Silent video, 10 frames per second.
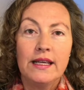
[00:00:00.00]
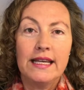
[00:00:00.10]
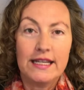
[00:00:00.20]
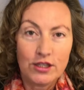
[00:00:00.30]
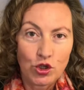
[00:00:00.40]

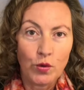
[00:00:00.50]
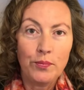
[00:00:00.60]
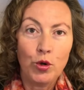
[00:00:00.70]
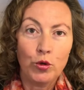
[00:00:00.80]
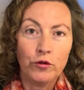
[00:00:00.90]
it is so
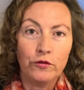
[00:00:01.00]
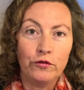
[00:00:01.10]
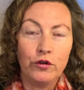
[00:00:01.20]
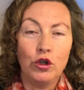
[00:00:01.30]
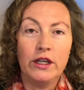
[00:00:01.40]
important
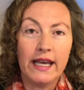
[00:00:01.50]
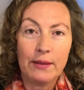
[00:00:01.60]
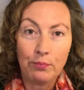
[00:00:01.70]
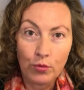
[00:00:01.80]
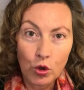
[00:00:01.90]
for you to
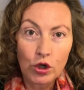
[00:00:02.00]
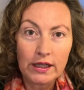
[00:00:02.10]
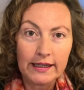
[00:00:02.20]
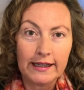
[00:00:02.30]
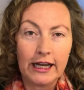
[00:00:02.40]
get more
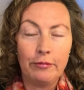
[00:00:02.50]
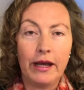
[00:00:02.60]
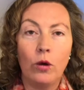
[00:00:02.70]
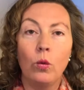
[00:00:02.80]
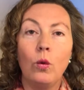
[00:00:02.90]
clear
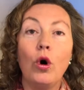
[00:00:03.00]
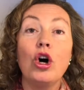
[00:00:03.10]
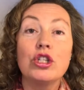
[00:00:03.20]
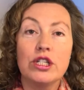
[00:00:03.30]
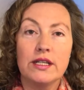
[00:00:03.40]
about
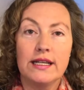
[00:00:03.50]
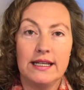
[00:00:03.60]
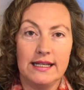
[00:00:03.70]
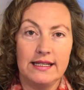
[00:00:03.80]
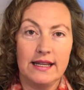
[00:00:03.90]
what it
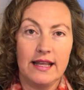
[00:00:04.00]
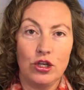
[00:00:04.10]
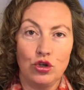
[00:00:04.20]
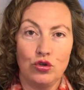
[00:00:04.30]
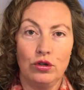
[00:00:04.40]
is
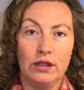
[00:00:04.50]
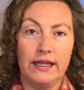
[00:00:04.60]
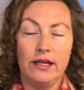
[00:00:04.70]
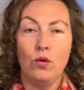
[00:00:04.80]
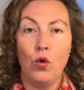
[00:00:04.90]
that you
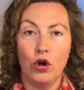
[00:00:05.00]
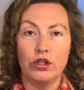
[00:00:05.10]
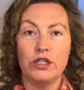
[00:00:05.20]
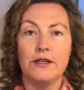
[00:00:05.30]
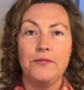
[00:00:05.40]
truly
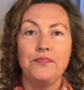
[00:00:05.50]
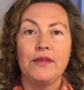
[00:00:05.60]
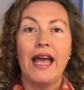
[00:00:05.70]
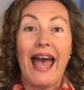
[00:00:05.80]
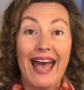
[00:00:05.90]
want
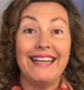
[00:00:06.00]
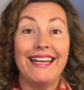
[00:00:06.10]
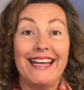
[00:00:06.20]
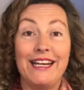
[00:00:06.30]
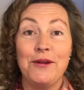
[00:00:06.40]
and
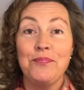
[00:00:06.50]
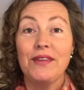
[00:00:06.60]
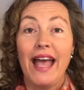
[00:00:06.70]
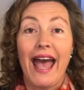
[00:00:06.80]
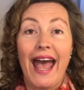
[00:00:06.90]
need,
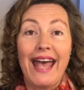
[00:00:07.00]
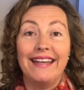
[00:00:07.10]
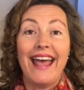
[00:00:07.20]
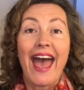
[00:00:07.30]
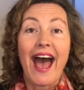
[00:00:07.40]

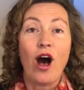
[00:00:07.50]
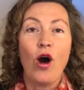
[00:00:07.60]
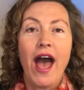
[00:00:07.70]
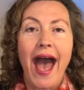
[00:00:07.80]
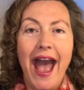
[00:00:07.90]
and
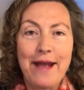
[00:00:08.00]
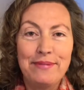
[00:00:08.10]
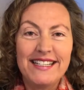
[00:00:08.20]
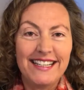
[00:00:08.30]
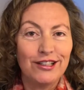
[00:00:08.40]
how a
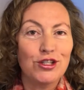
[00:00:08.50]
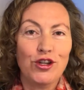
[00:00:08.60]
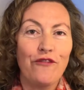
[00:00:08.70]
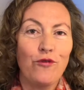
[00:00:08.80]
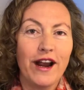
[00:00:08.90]
particular
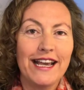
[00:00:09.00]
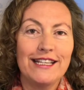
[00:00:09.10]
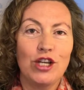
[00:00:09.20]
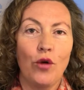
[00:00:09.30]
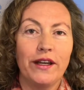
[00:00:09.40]
software
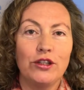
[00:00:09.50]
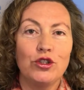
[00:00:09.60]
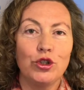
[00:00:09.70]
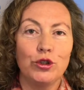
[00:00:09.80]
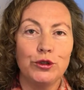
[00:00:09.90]
is going
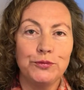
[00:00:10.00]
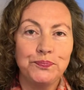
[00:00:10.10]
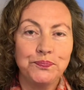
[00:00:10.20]
to